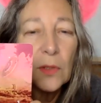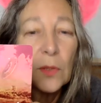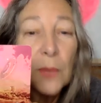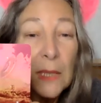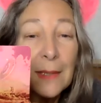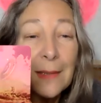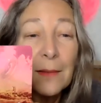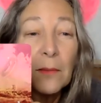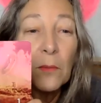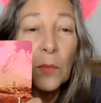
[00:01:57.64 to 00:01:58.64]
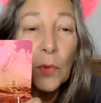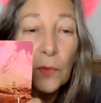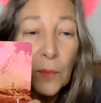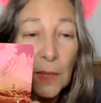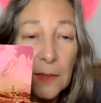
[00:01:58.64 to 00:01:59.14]
be in
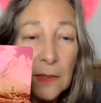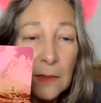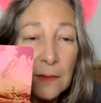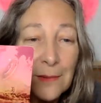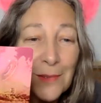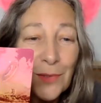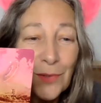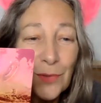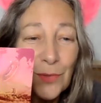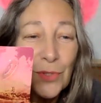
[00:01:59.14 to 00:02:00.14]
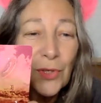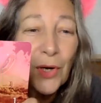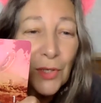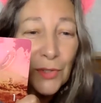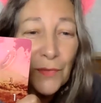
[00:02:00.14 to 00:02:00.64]
movement, to
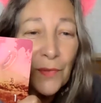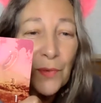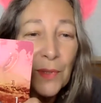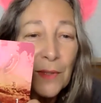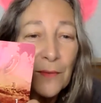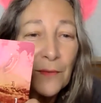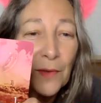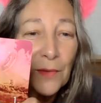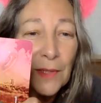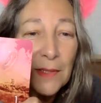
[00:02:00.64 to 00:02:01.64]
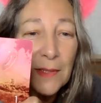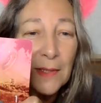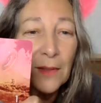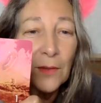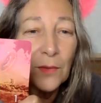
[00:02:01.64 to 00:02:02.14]
charge forward,
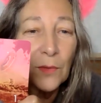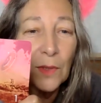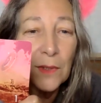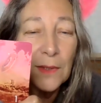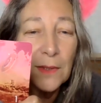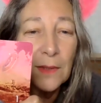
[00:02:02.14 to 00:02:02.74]
focusing on what is